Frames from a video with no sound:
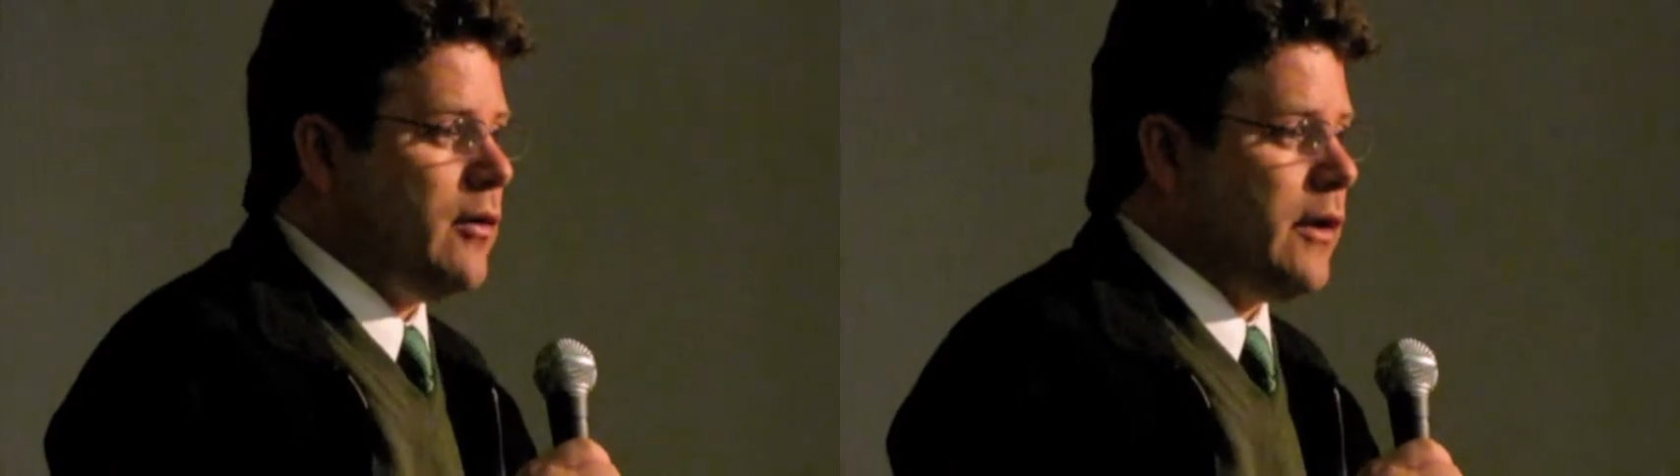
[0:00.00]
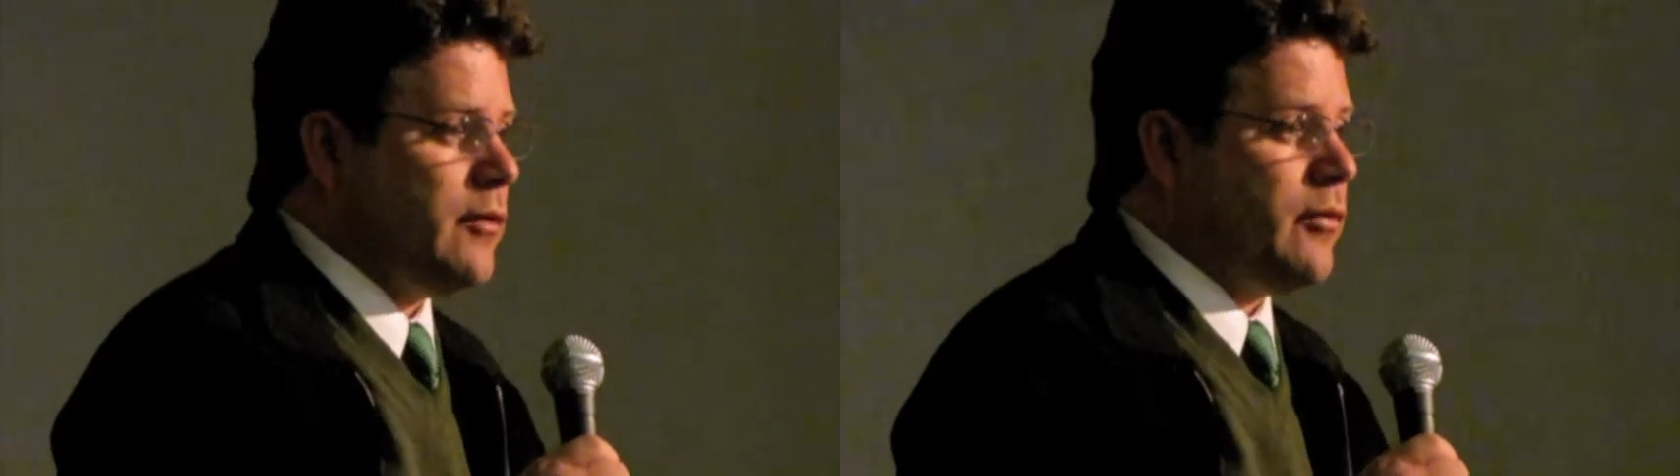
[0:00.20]

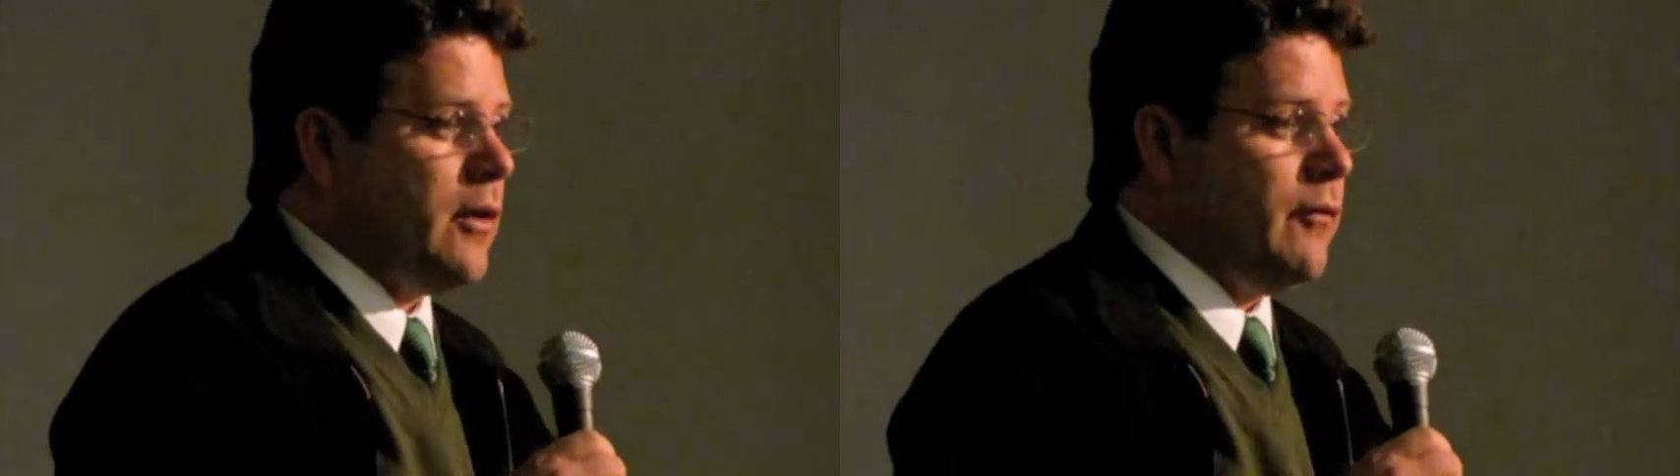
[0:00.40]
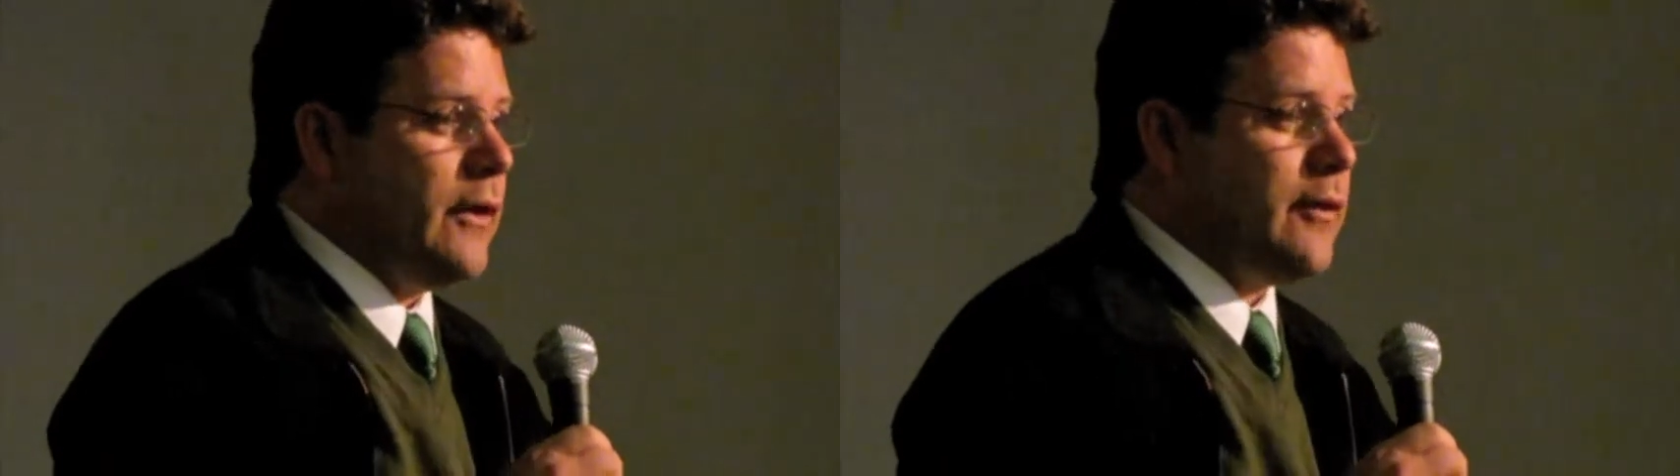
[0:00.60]
it was it
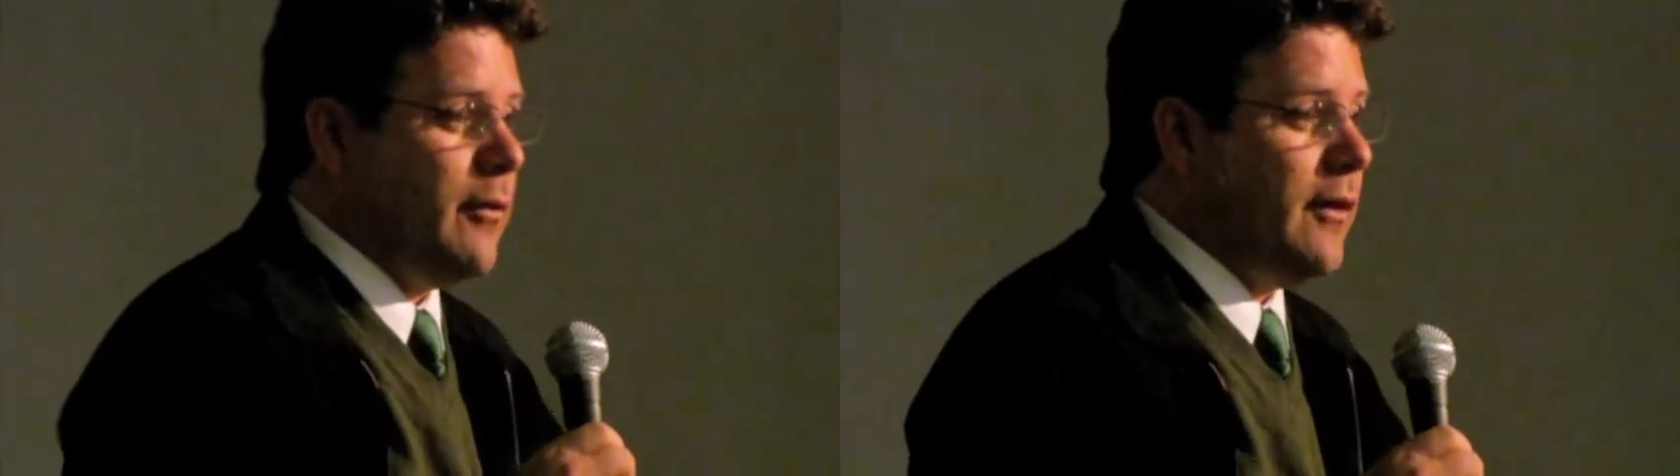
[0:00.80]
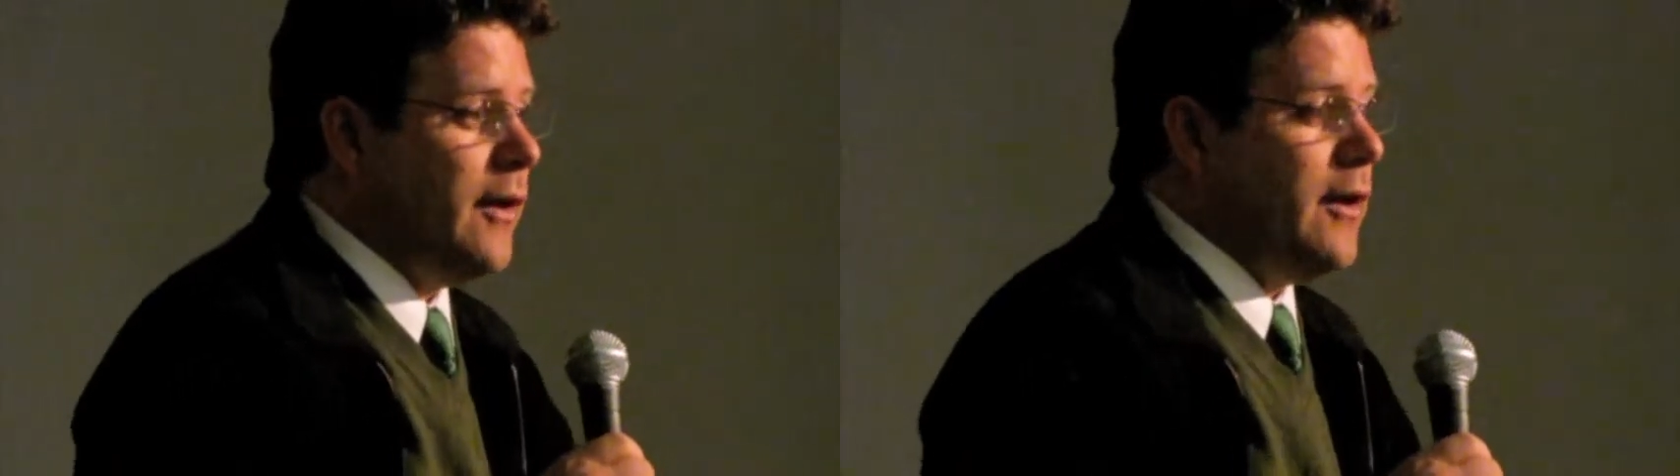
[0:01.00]

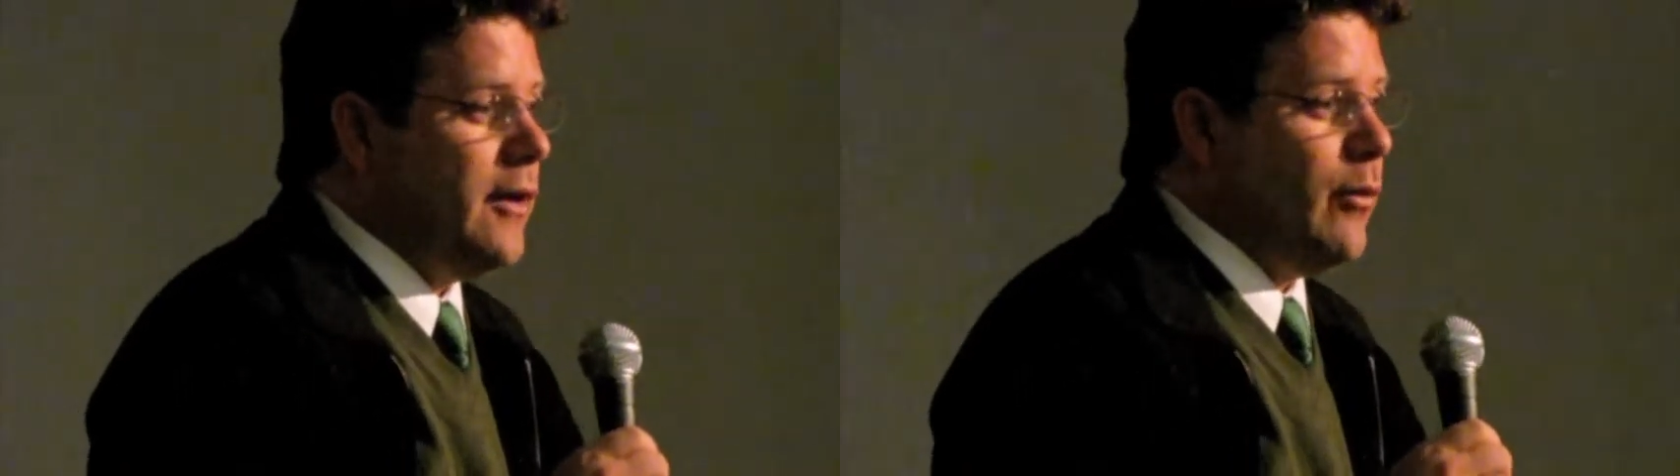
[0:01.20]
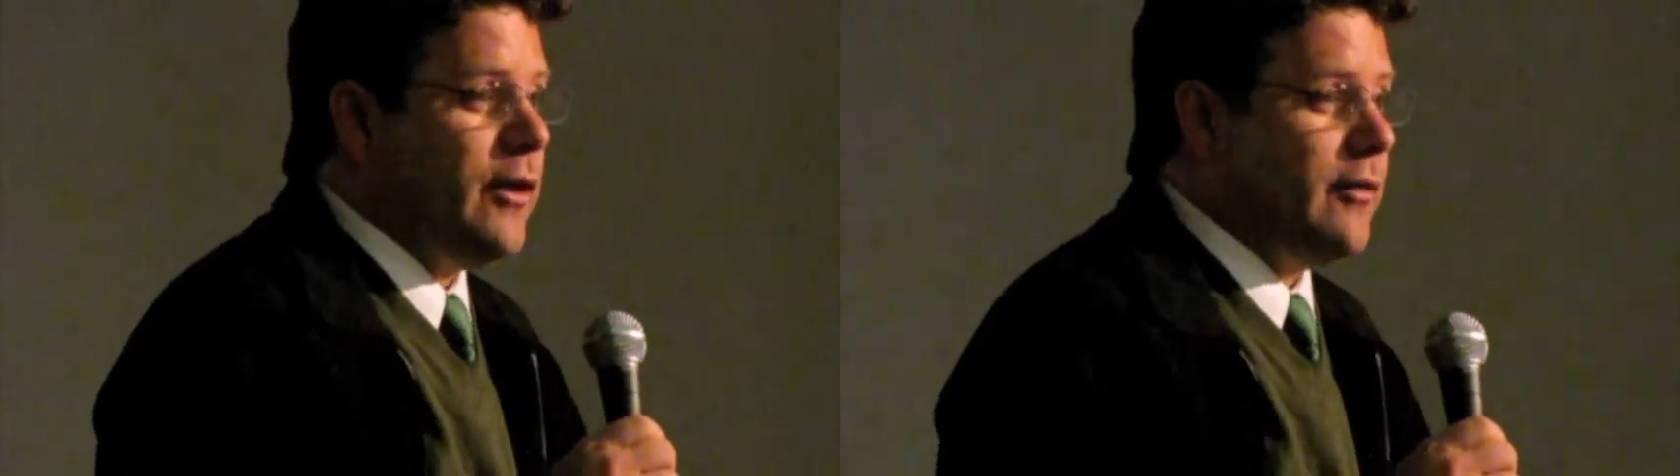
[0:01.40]

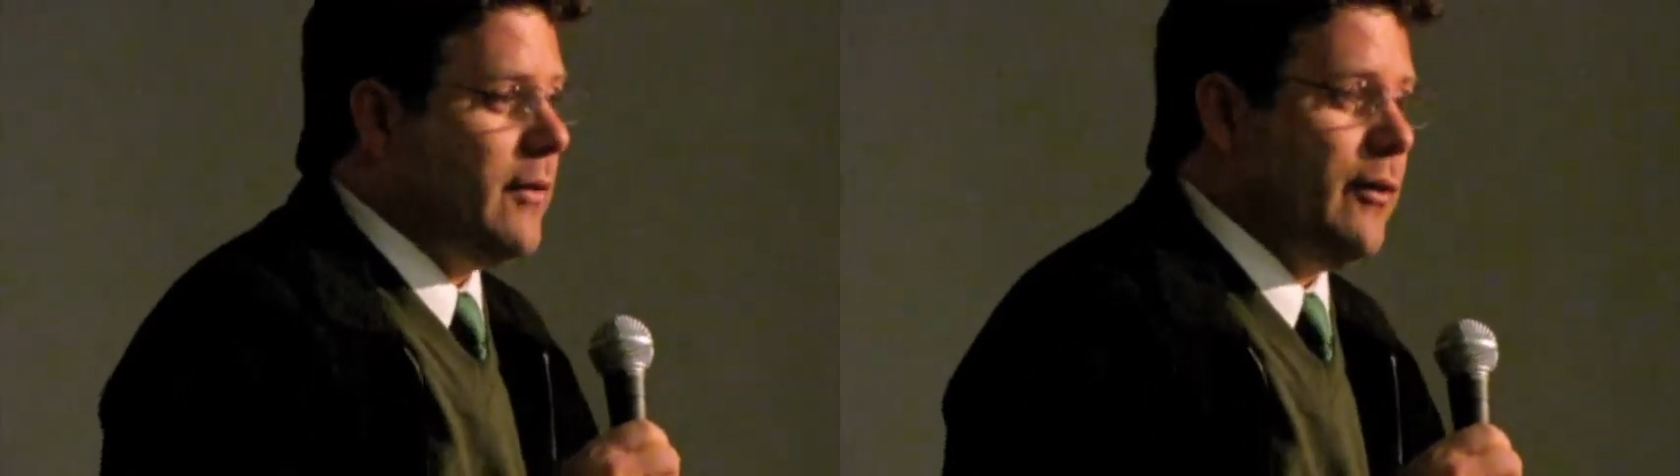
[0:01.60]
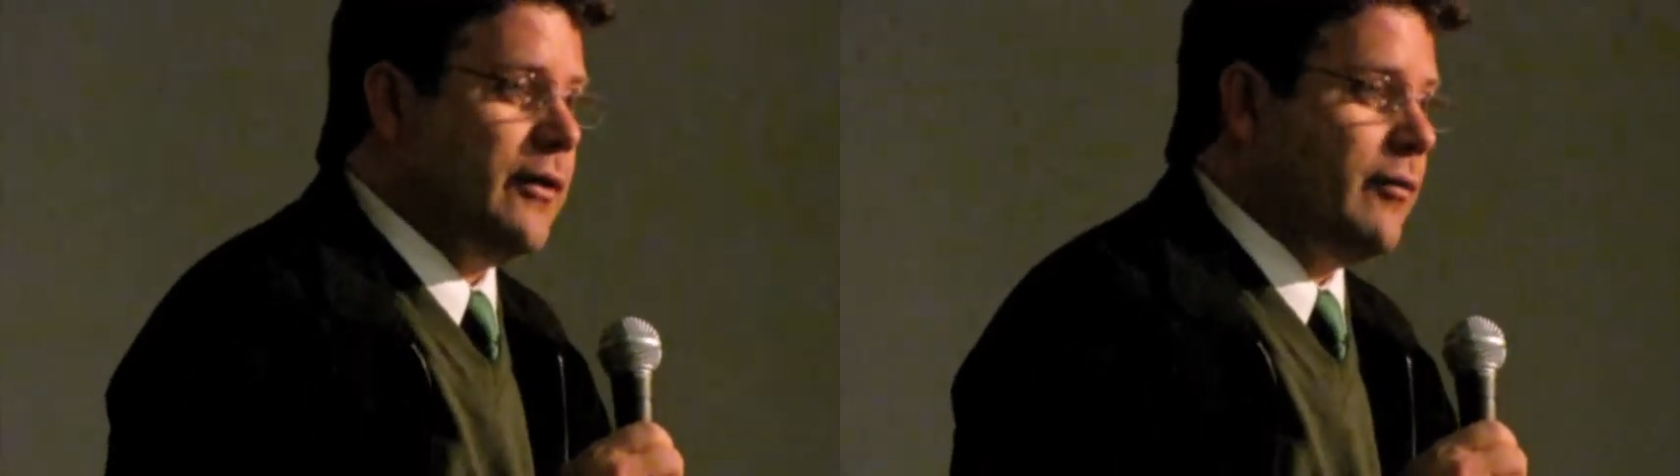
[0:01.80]

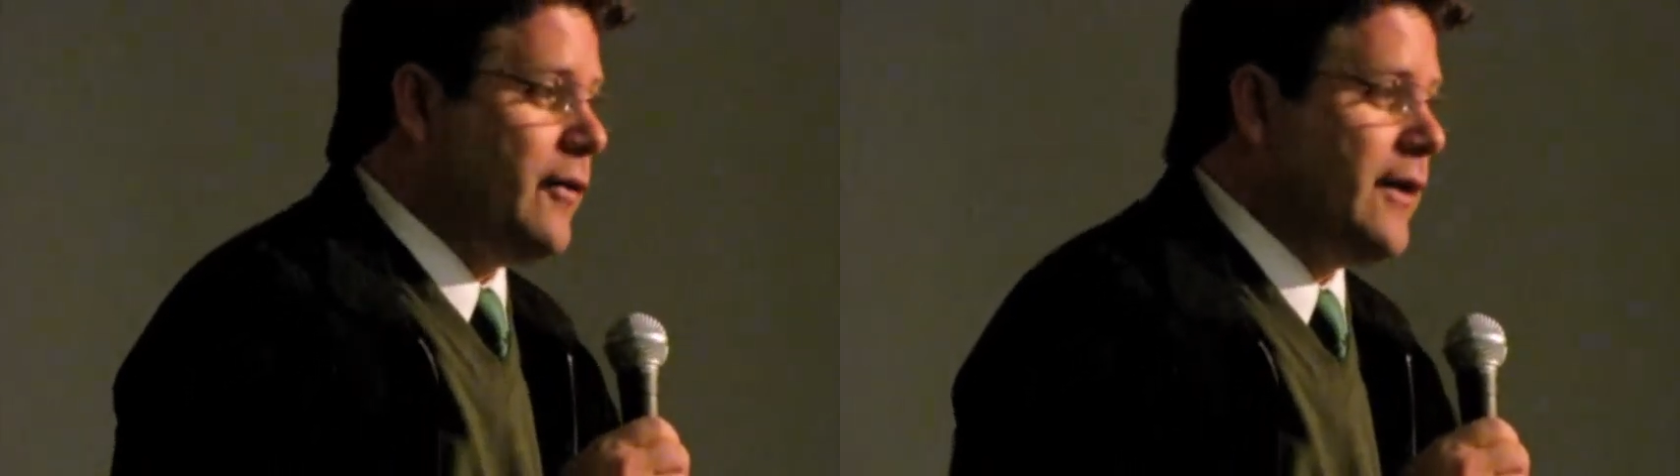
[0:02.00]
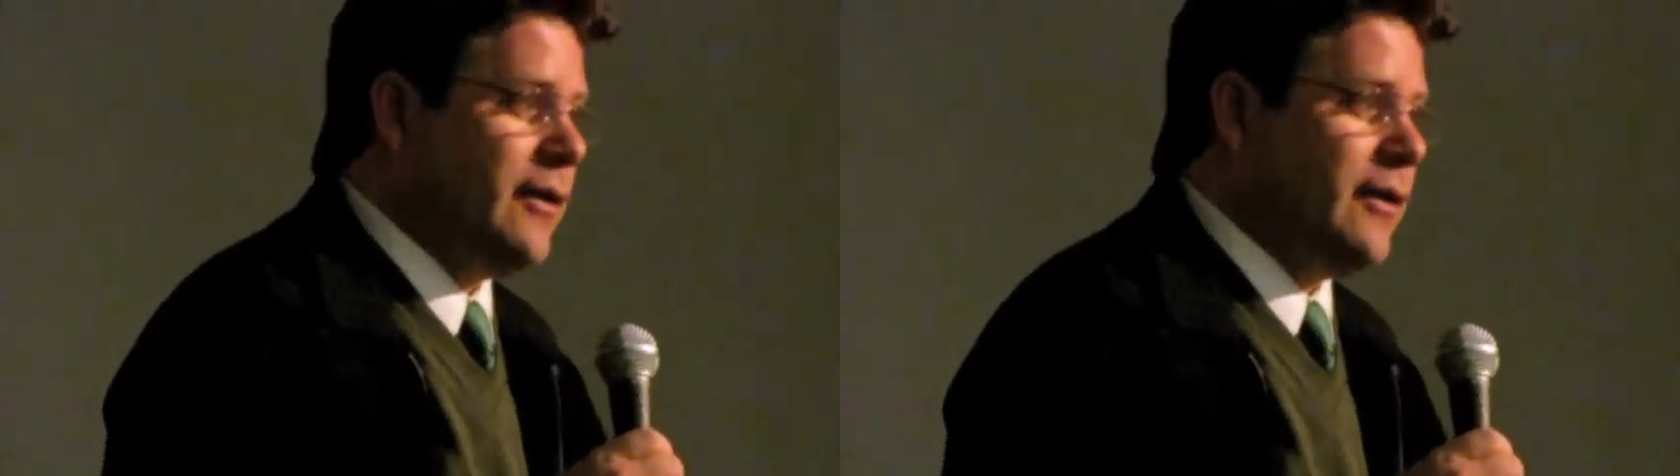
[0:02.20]
wasn't funny,